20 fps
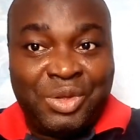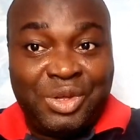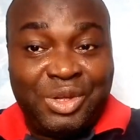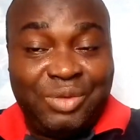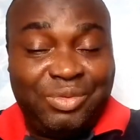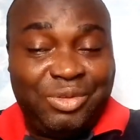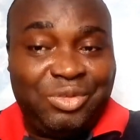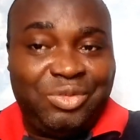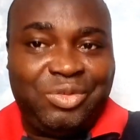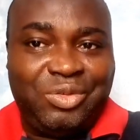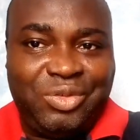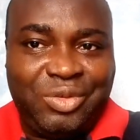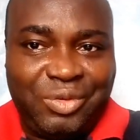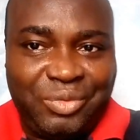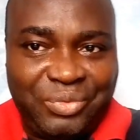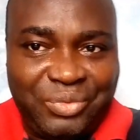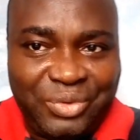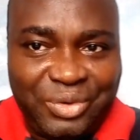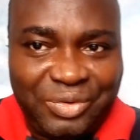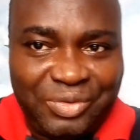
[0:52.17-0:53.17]
If this is your
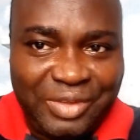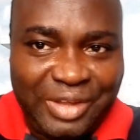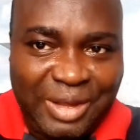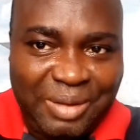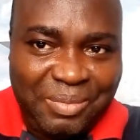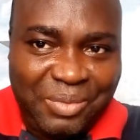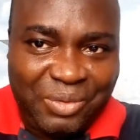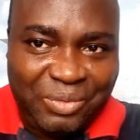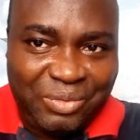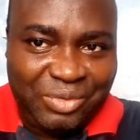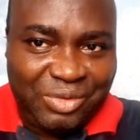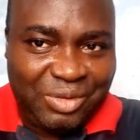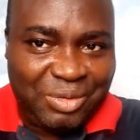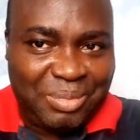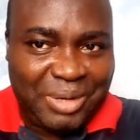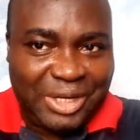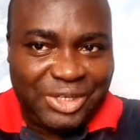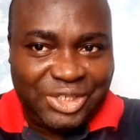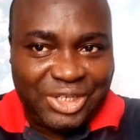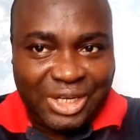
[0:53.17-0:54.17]
first time of
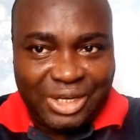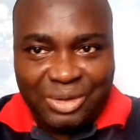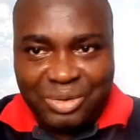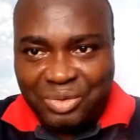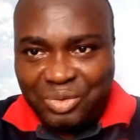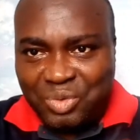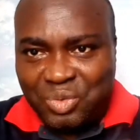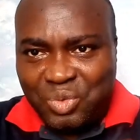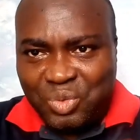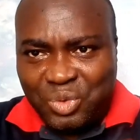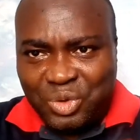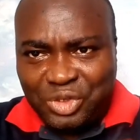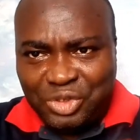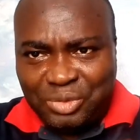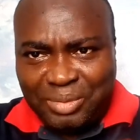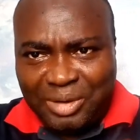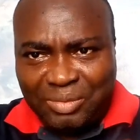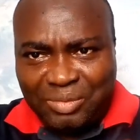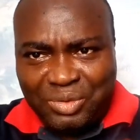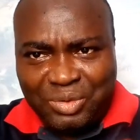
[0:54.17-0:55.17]
visiting my channel to
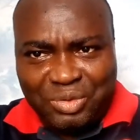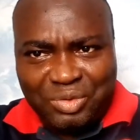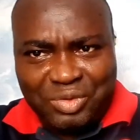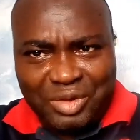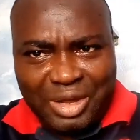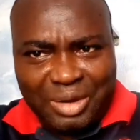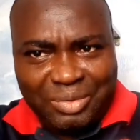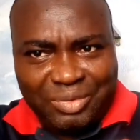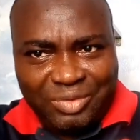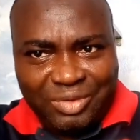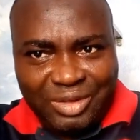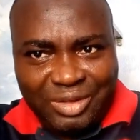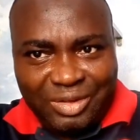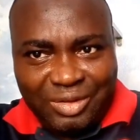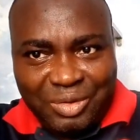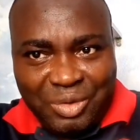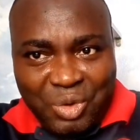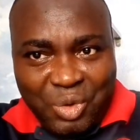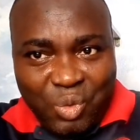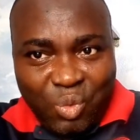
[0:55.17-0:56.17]
watch my videos, I'll
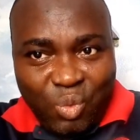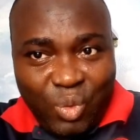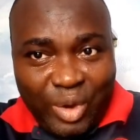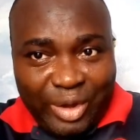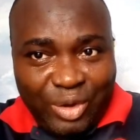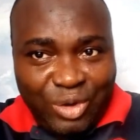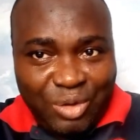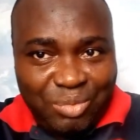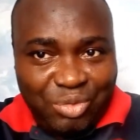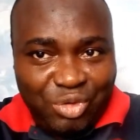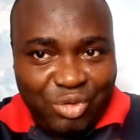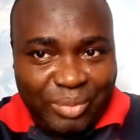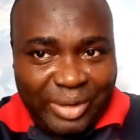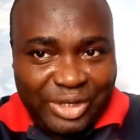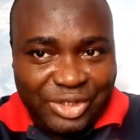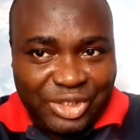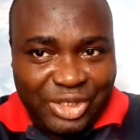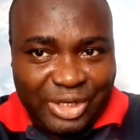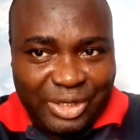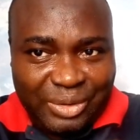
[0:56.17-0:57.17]
say welcome to my
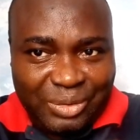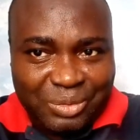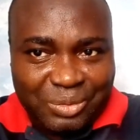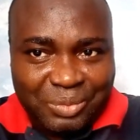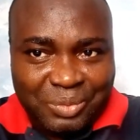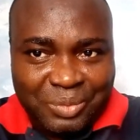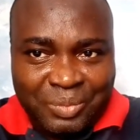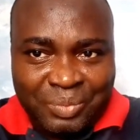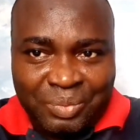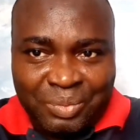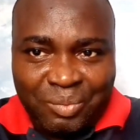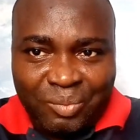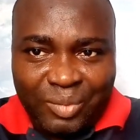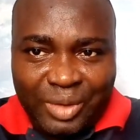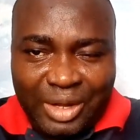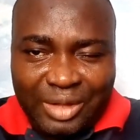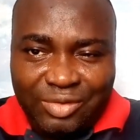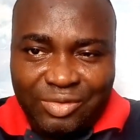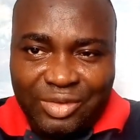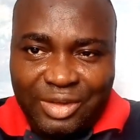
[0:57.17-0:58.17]
channel
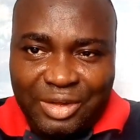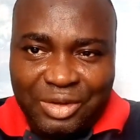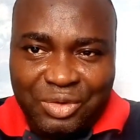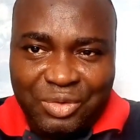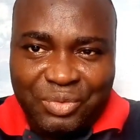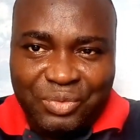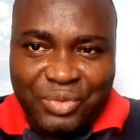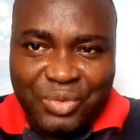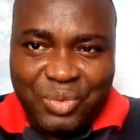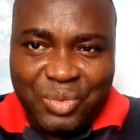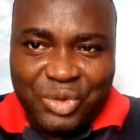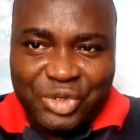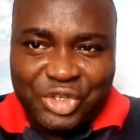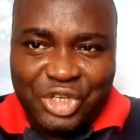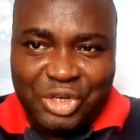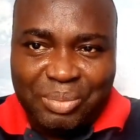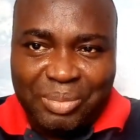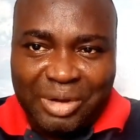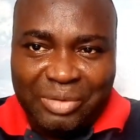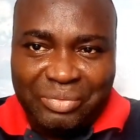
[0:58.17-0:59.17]
and thank you for
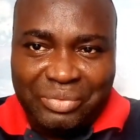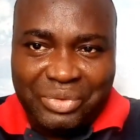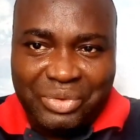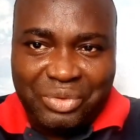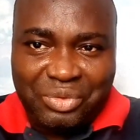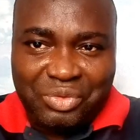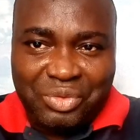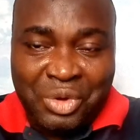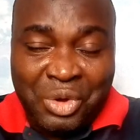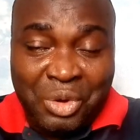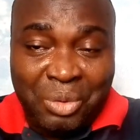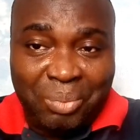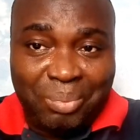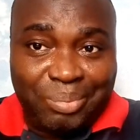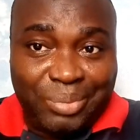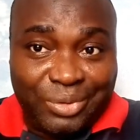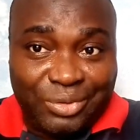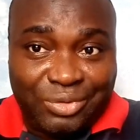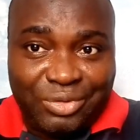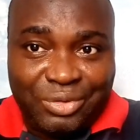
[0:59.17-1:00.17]
watching my videos.
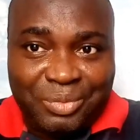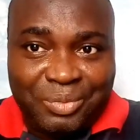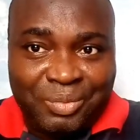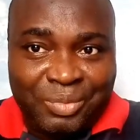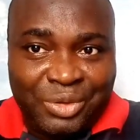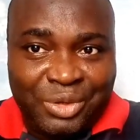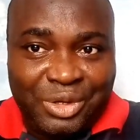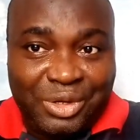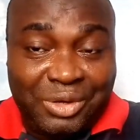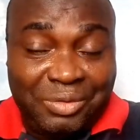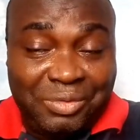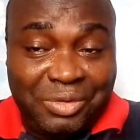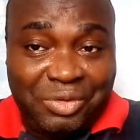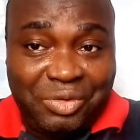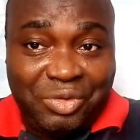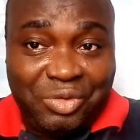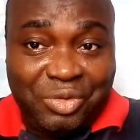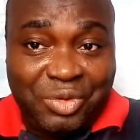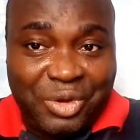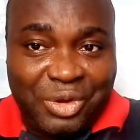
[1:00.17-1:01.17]
But if
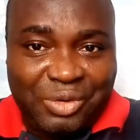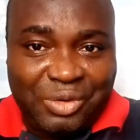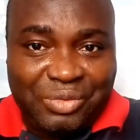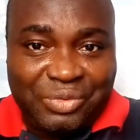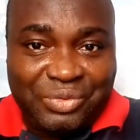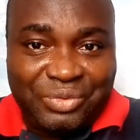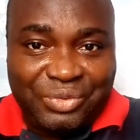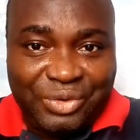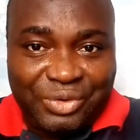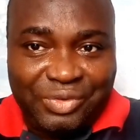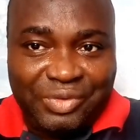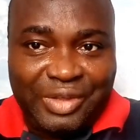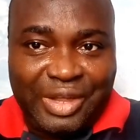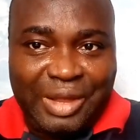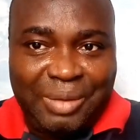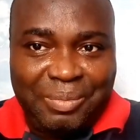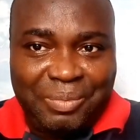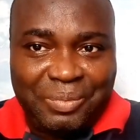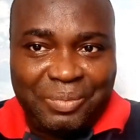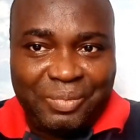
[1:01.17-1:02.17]
this is not your first
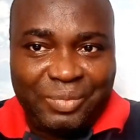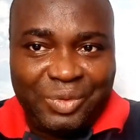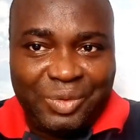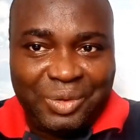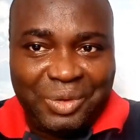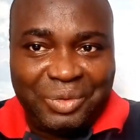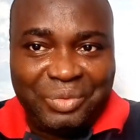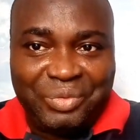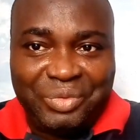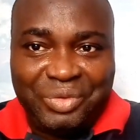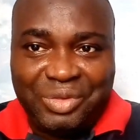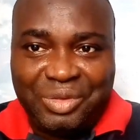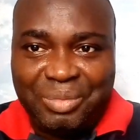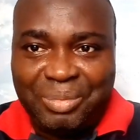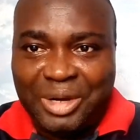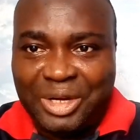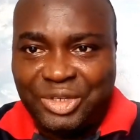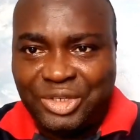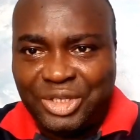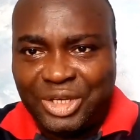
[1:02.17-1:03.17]
time of
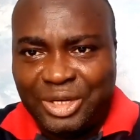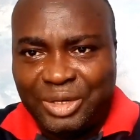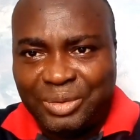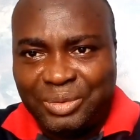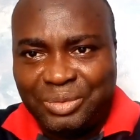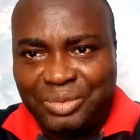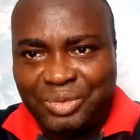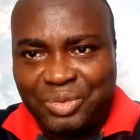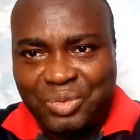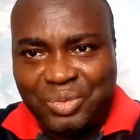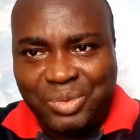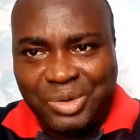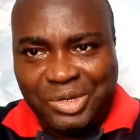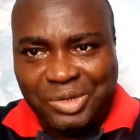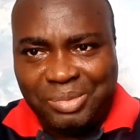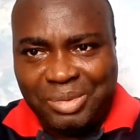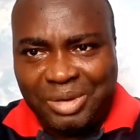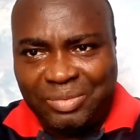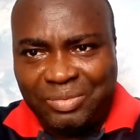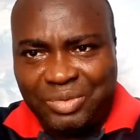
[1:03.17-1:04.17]
visiting my channel to
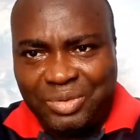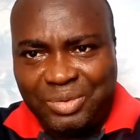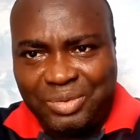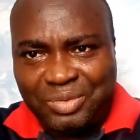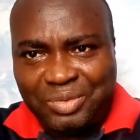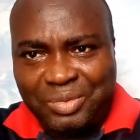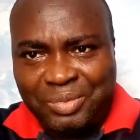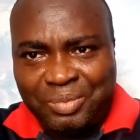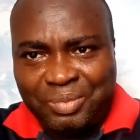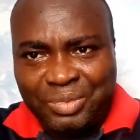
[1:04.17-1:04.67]
watch my videos,